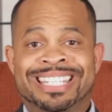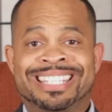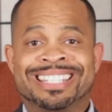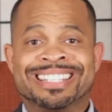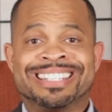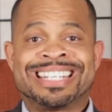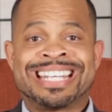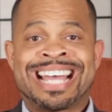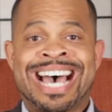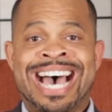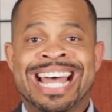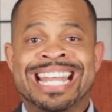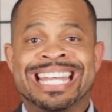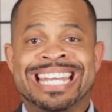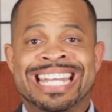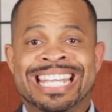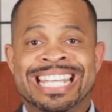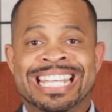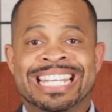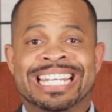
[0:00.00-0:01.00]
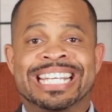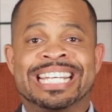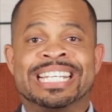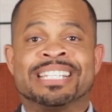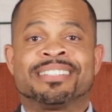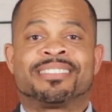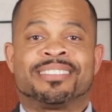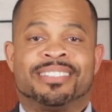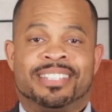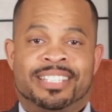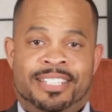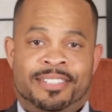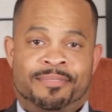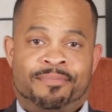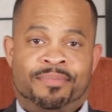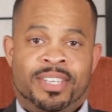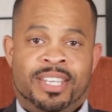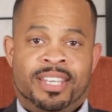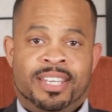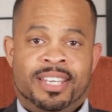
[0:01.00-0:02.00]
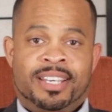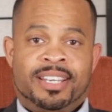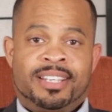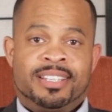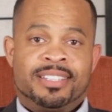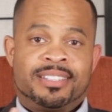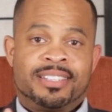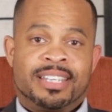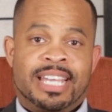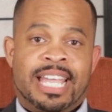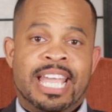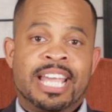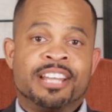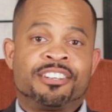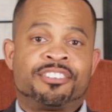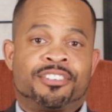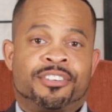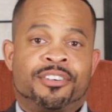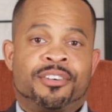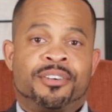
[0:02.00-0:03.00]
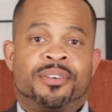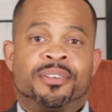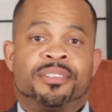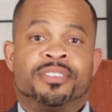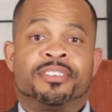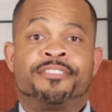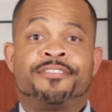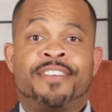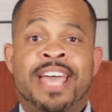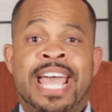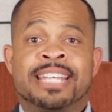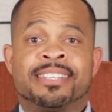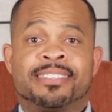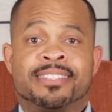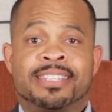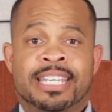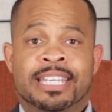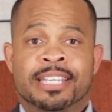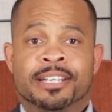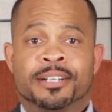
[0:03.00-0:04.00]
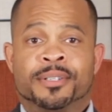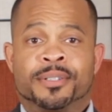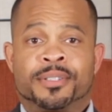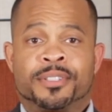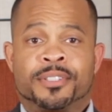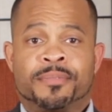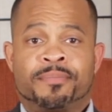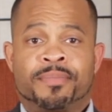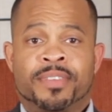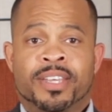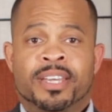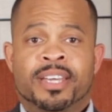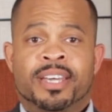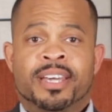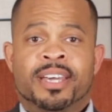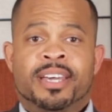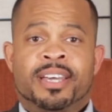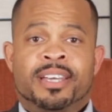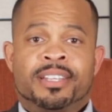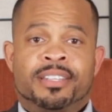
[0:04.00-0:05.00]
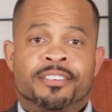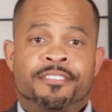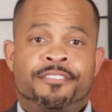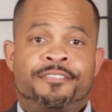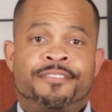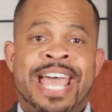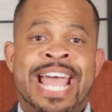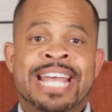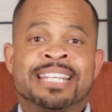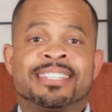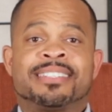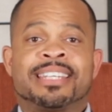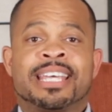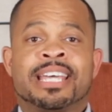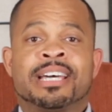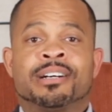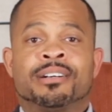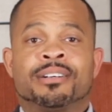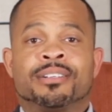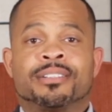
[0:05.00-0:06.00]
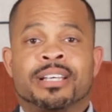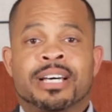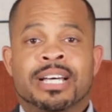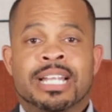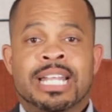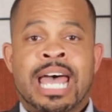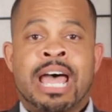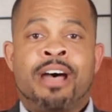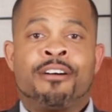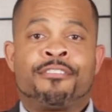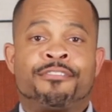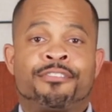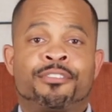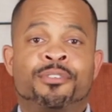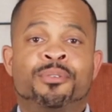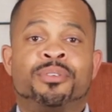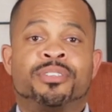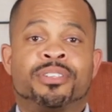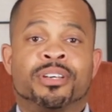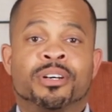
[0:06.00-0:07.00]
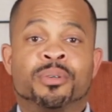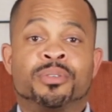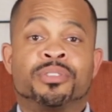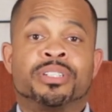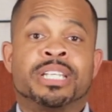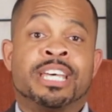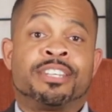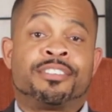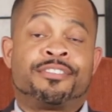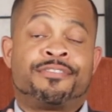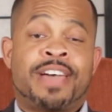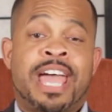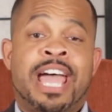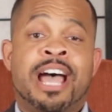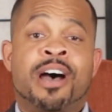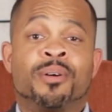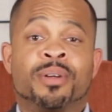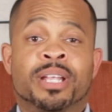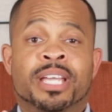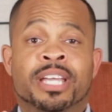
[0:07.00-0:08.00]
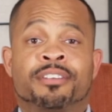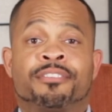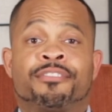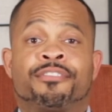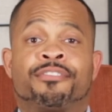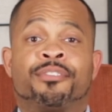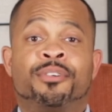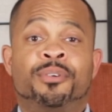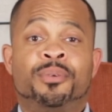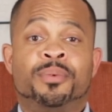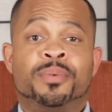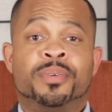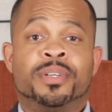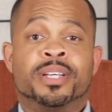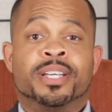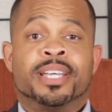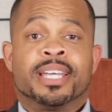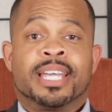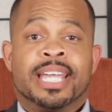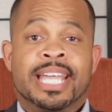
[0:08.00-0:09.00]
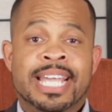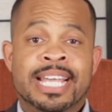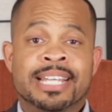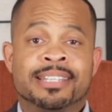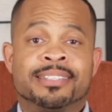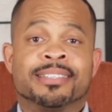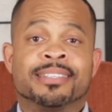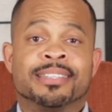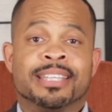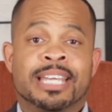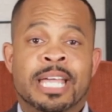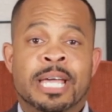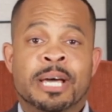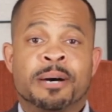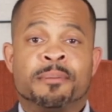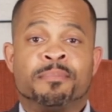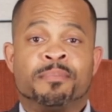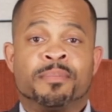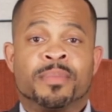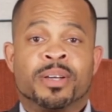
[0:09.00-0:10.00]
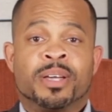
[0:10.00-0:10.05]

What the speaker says: does not need insulin to enter the fat cells. The fat cells allow fructose that's found in fruit into them